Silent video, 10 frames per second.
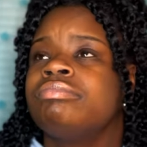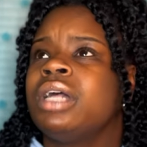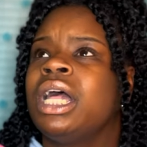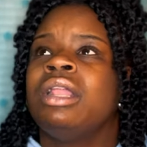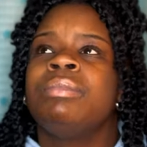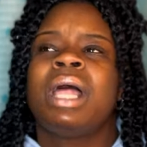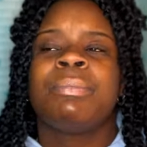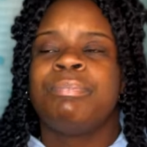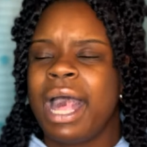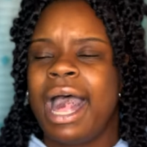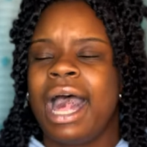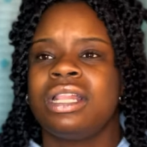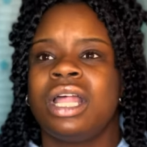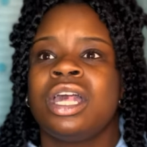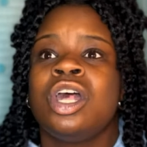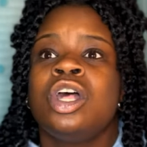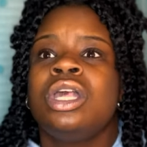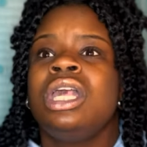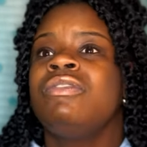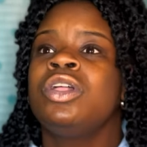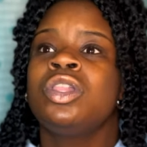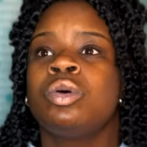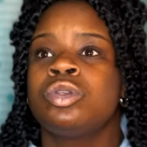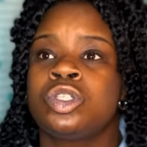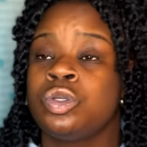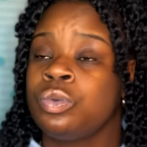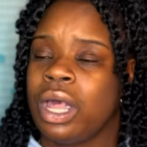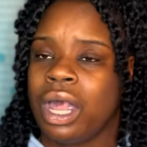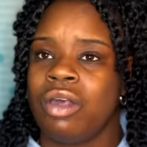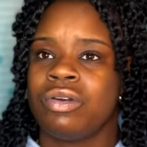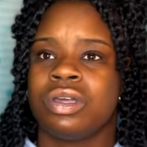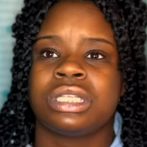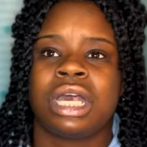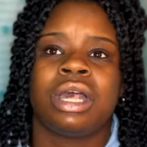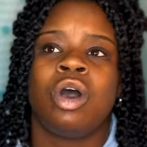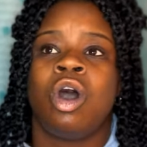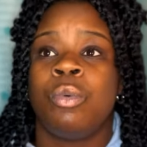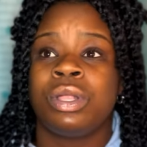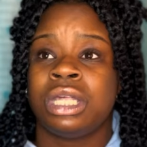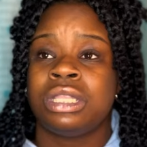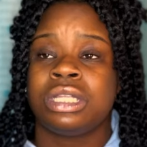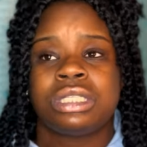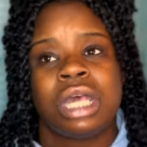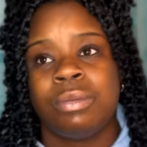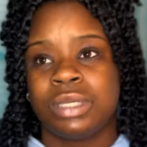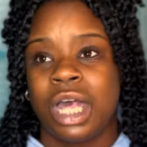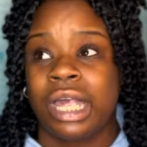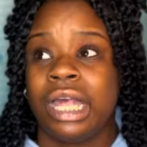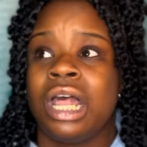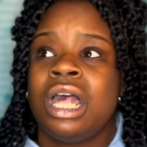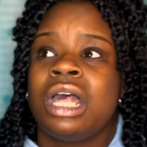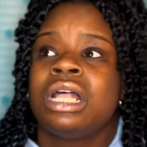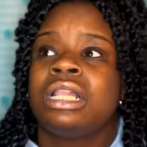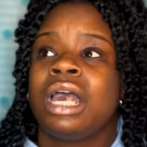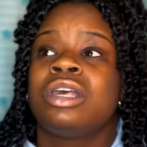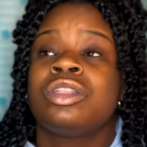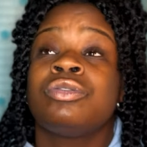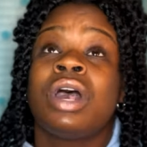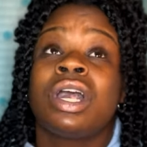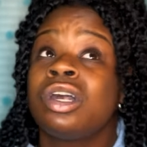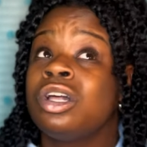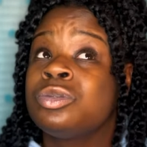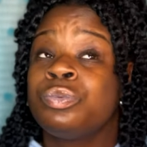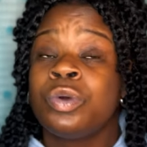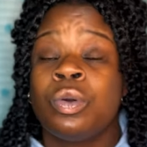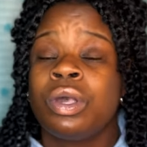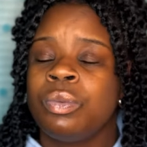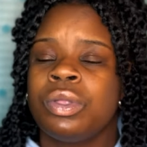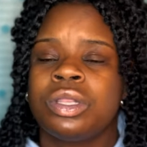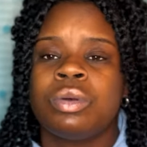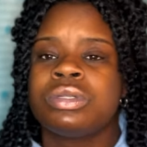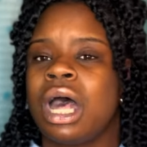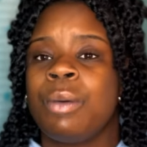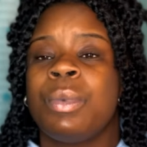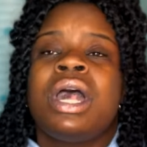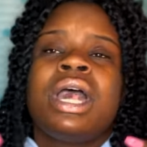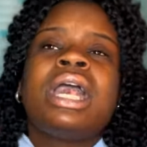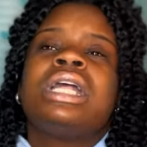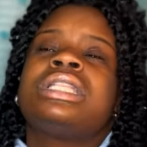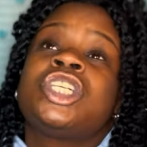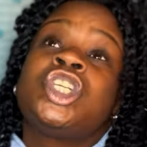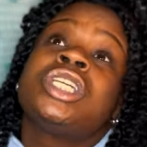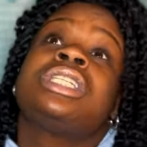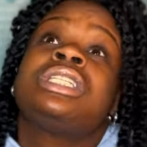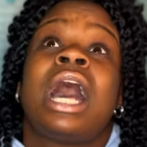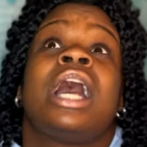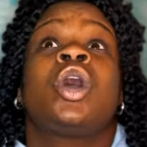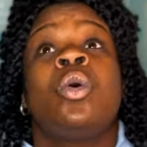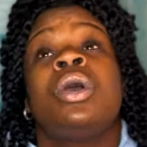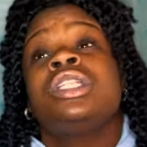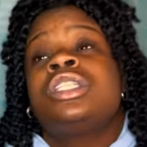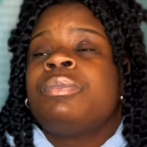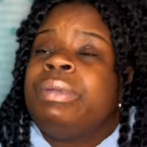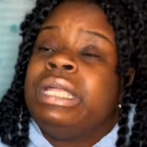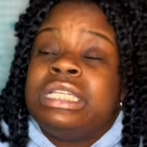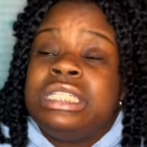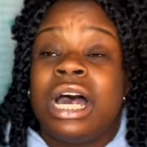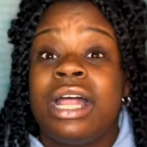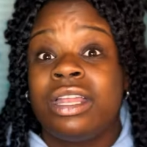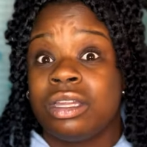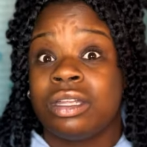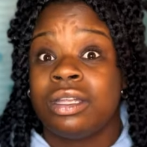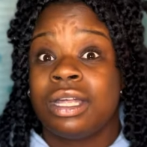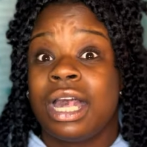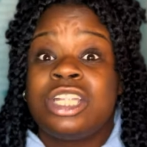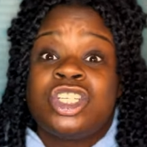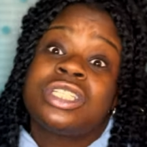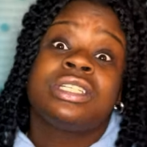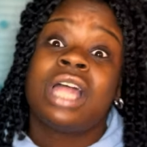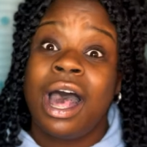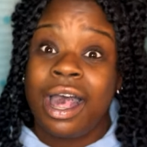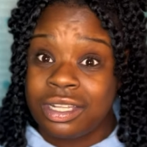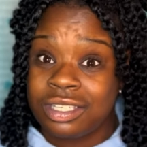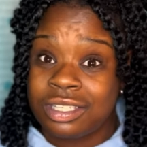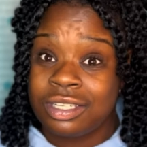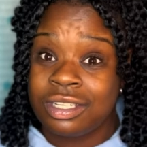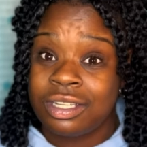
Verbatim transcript: and like Bad, like even those two eras, like all within the same decade, like the records broken with those out, it's just not going to be done. It's just not.